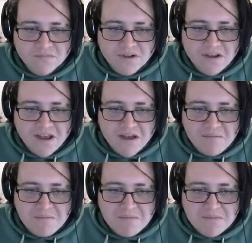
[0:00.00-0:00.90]
Yep,
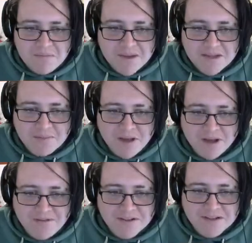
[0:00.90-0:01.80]
makes
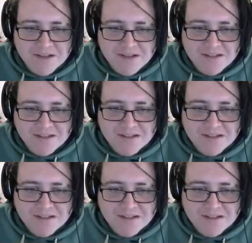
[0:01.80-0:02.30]
perfect sense.